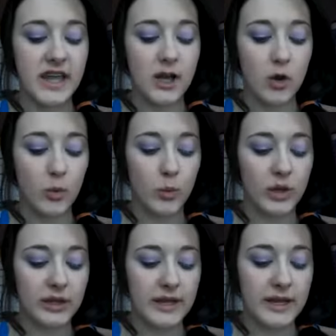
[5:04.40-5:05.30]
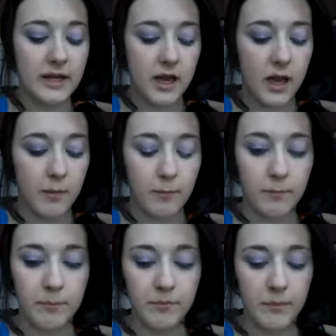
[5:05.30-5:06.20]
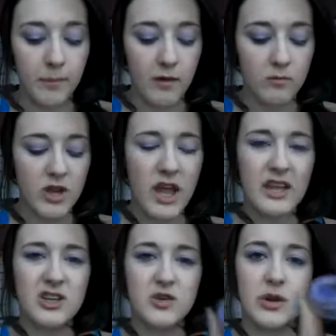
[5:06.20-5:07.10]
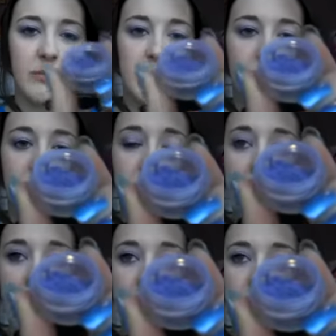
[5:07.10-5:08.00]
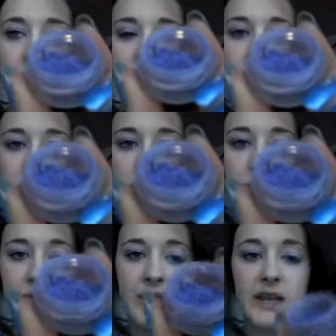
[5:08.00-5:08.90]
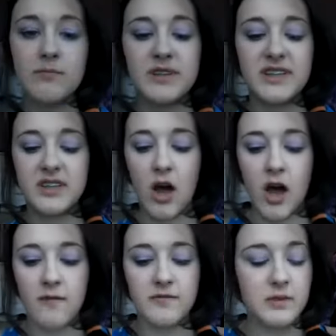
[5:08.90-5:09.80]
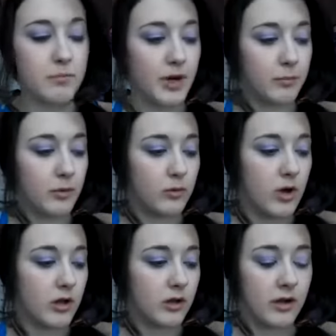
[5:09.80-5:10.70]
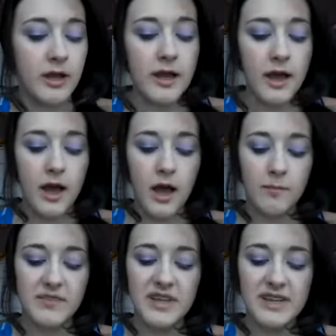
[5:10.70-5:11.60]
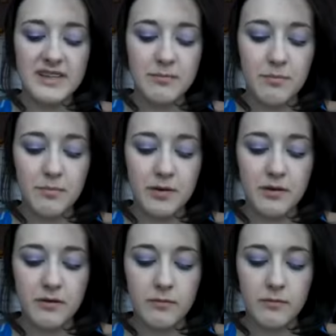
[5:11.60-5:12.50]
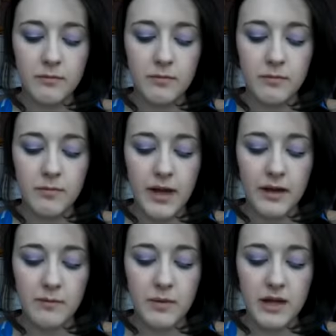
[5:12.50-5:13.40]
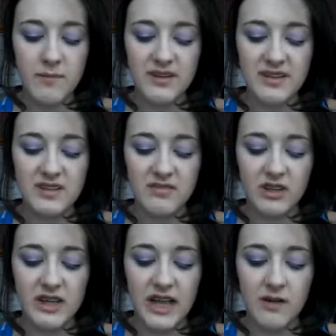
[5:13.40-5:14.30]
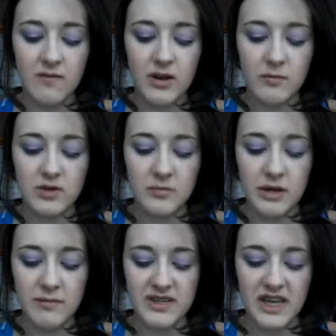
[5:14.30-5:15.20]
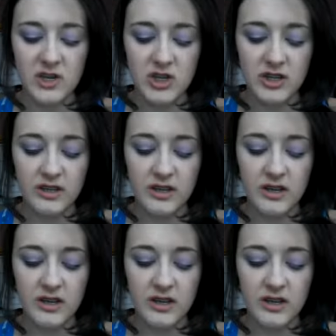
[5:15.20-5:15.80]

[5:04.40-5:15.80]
like a really, well, not extremely, but kind of like a medium soft purple color. This pigment doesn't really have very much pigmentation,